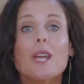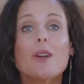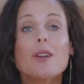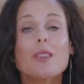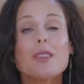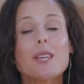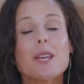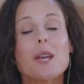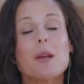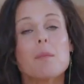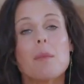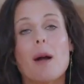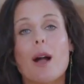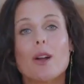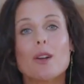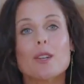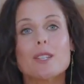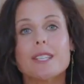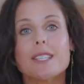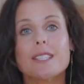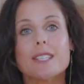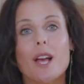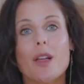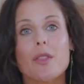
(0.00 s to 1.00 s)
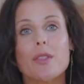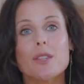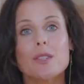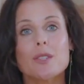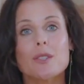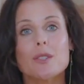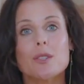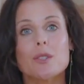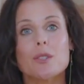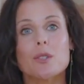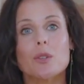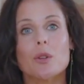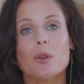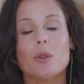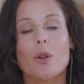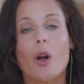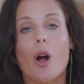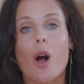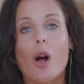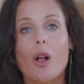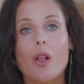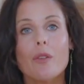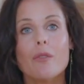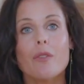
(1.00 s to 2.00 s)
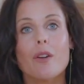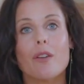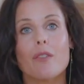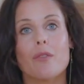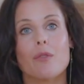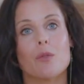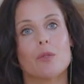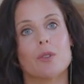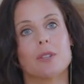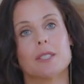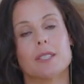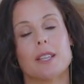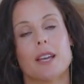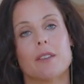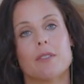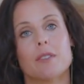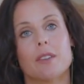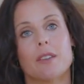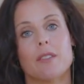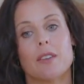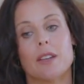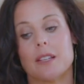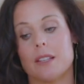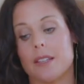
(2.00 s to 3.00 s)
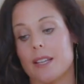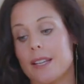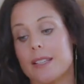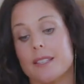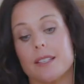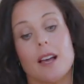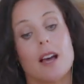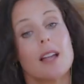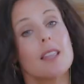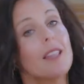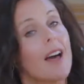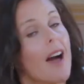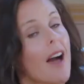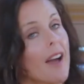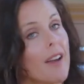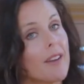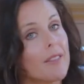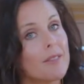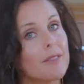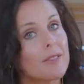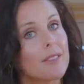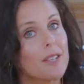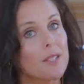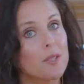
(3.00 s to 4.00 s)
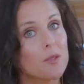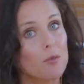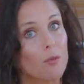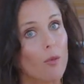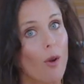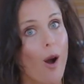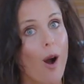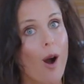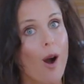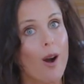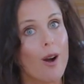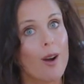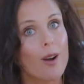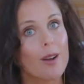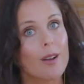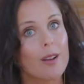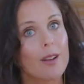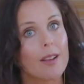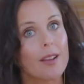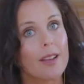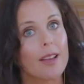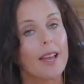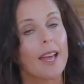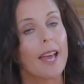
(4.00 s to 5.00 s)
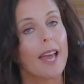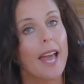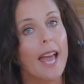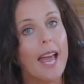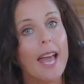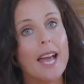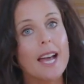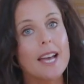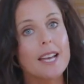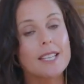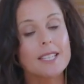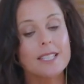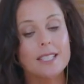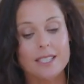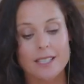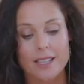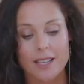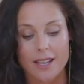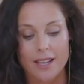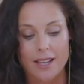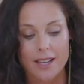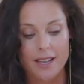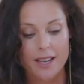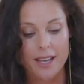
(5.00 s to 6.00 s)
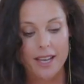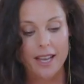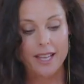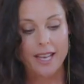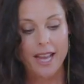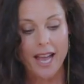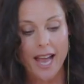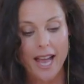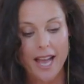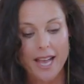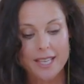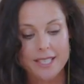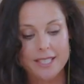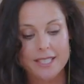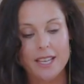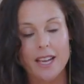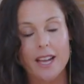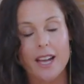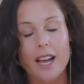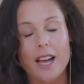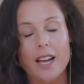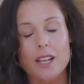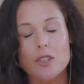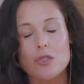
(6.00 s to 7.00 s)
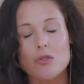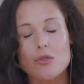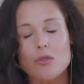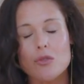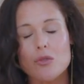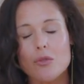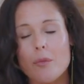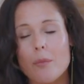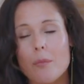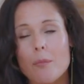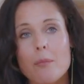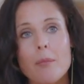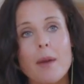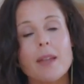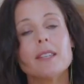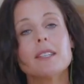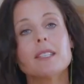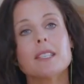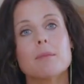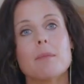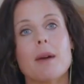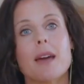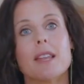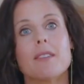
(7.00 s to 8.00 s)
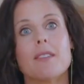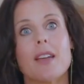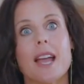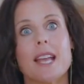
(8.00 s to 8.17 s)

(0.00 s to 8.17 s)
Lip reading: here at the Hippocrates Health Institute, all of our food is life-giving. It's alive, it's raw, and it has a tremendous amount